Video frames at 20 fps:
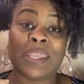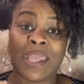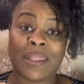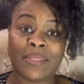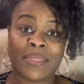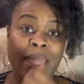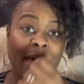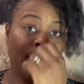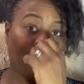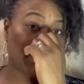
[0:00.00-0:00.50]

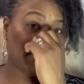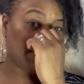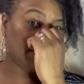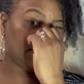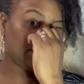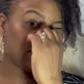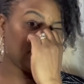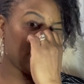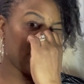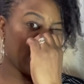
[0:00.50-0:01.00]
Get that money
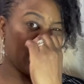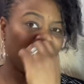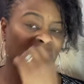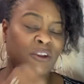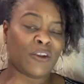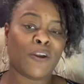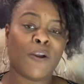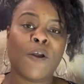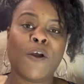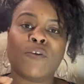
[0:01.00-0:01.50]

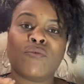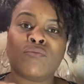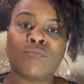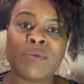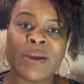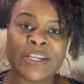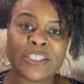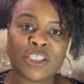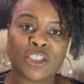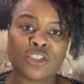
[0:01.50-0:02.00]
together,
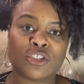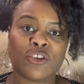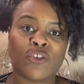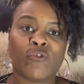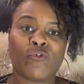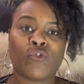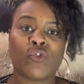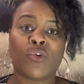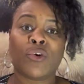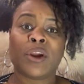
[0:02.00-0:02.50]
register
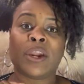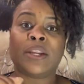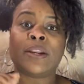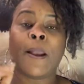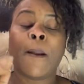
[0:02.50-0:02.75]
for it,